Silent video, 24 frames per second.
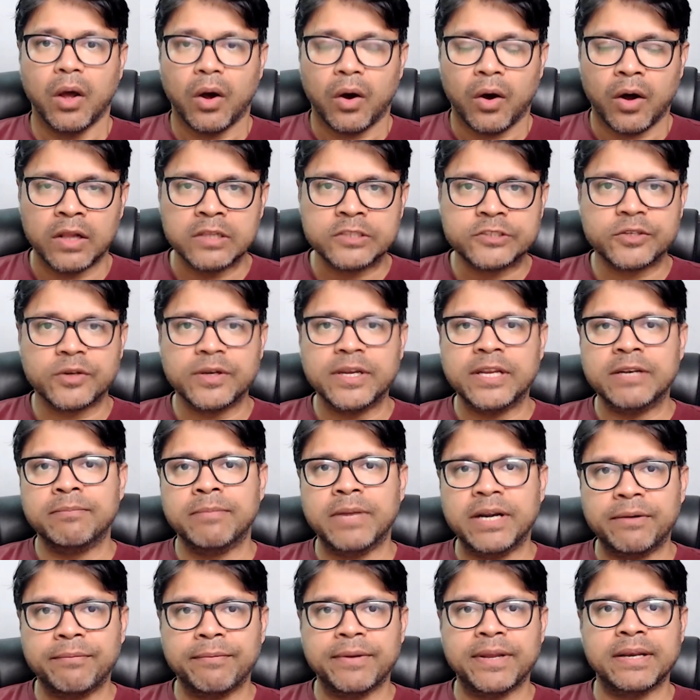Also, in
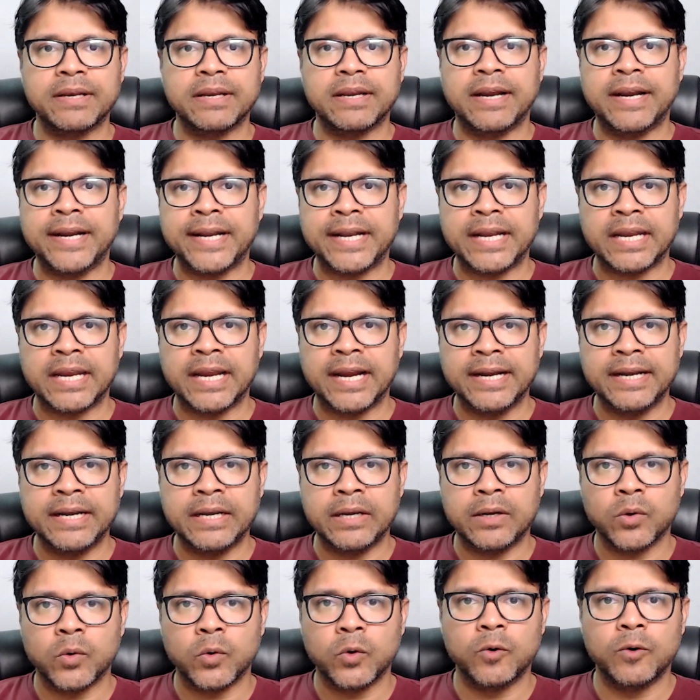between, it
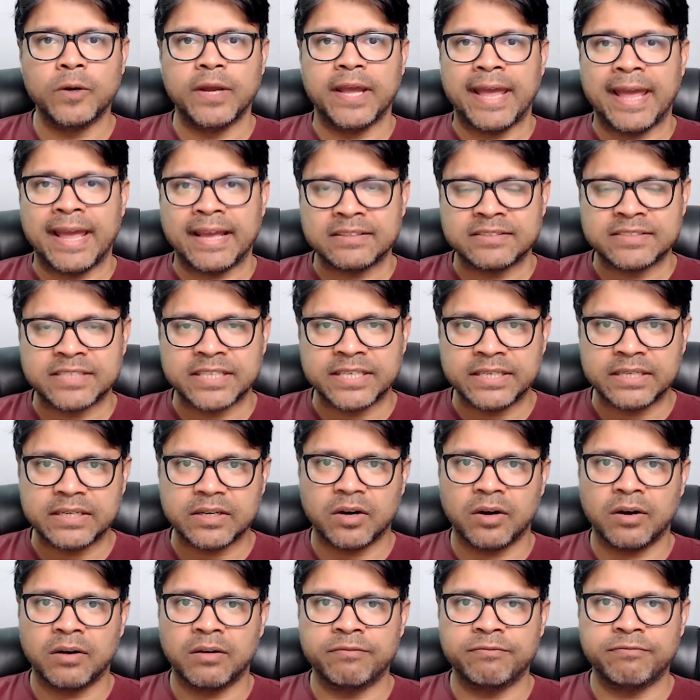led to
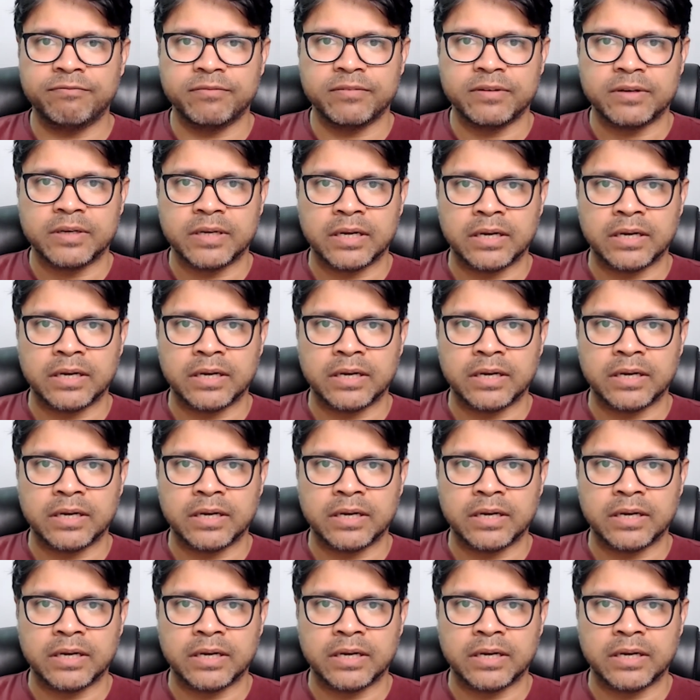exit of